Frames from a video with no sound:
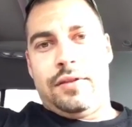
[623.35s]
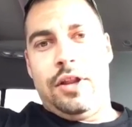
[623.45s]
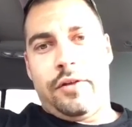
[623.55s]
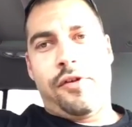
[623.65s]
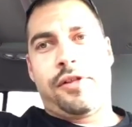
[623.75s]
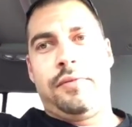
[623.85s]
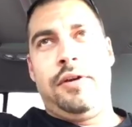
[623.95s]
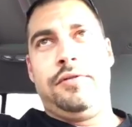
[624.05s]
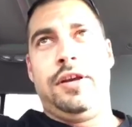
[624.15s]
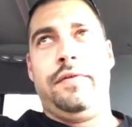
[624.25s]
Look for some
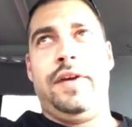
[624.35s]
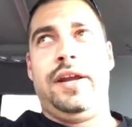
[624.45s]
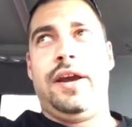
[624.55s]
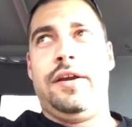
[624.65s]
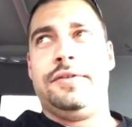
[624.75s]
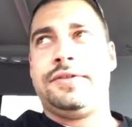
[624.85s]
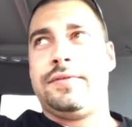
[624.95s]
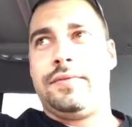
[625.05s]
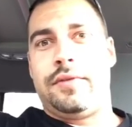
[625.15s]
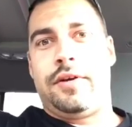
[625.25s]
YouTube videos.
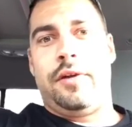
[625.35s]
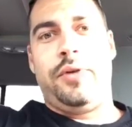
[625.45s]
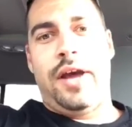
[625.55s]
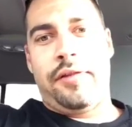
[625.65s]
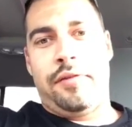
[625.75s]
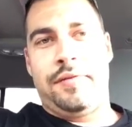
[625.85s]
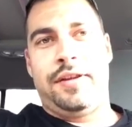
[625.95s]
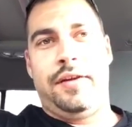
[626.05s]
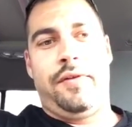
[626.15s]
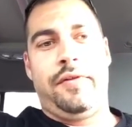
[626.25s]
I'm going to put out some
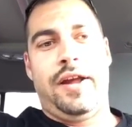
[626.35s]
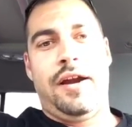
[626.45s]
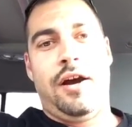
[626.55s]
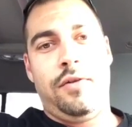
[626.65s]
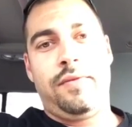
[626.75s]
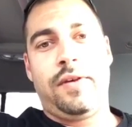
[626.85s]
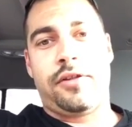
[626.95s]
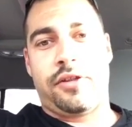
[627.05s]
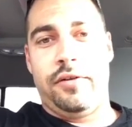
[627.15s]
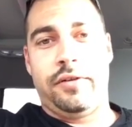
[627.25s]
stuff on there, hopefully
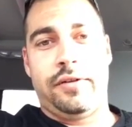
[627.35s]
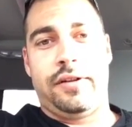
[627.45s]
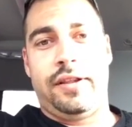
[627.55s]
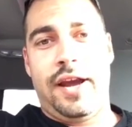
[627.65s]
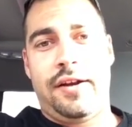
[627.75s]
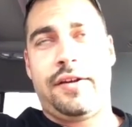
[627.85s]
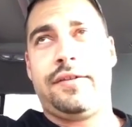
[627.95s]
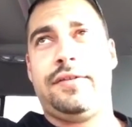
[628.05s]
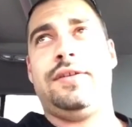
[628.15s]
sooner than later.